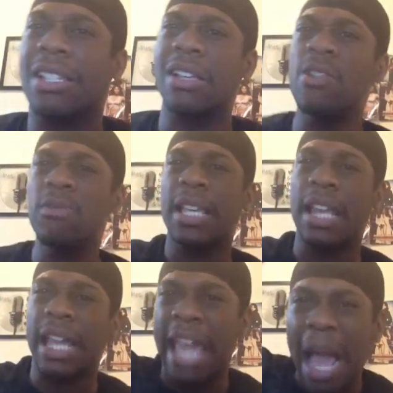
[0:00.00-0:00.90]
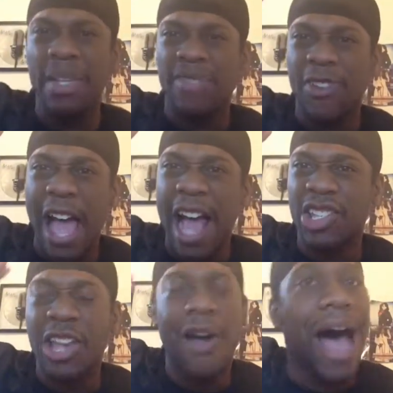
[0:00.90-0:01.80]
Salute to the
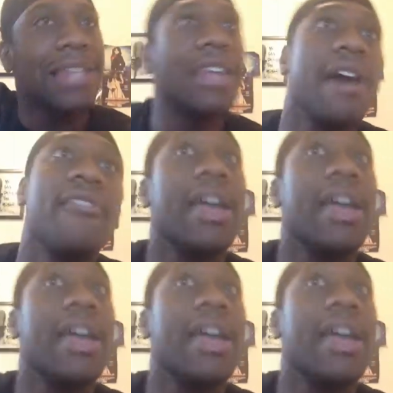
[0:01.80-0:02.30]
Camouflage, y'all. I love